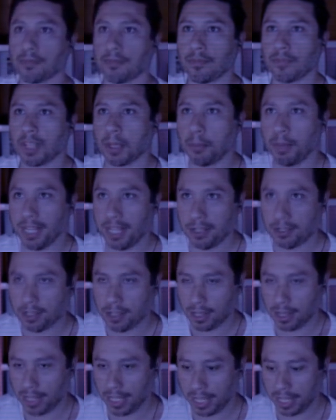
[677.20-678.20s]
basically
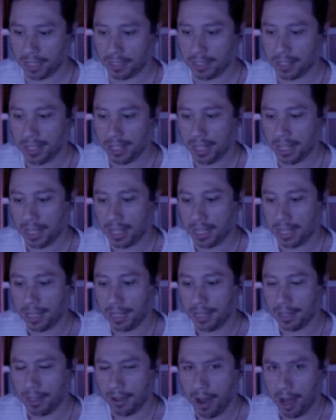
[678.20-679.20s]
you've decided that's not an
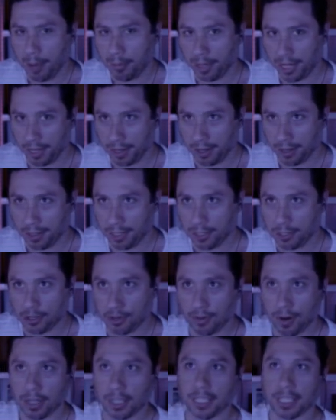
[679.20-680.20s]
option either. So you can
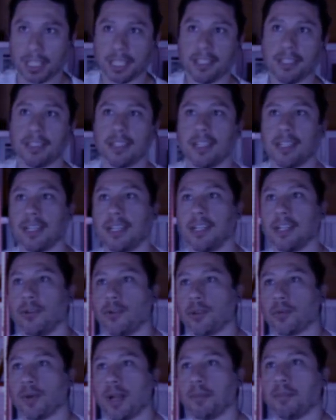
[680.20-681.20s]
either
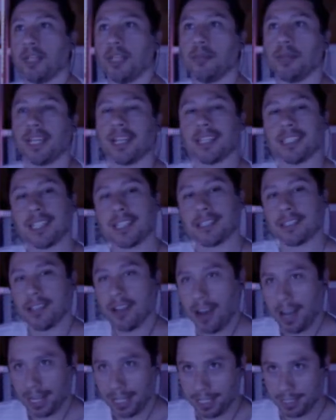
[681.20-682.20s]
sulk or get
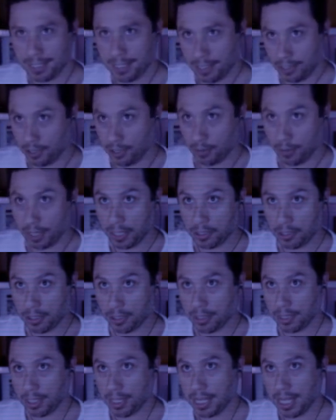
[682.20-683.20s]
over it, because
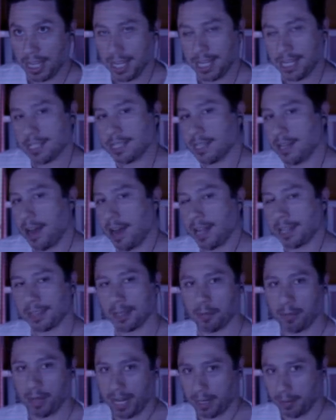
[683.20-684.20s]
sitting on the
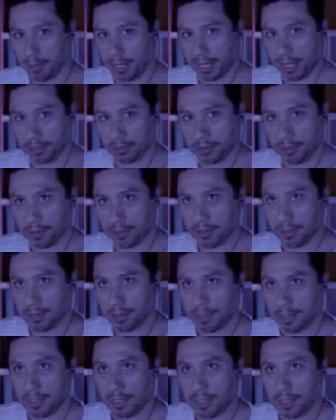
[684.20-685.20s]
fence on both
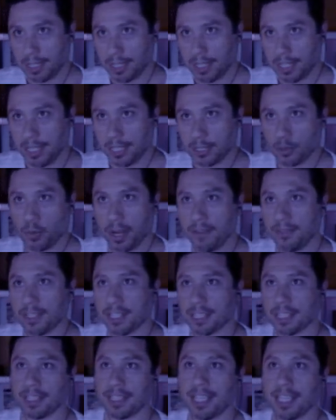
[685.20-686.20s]
sides of it is just going to hurt your
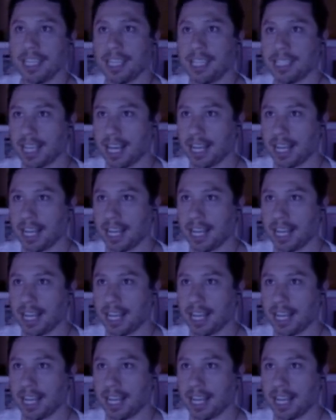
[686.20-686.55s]
ass.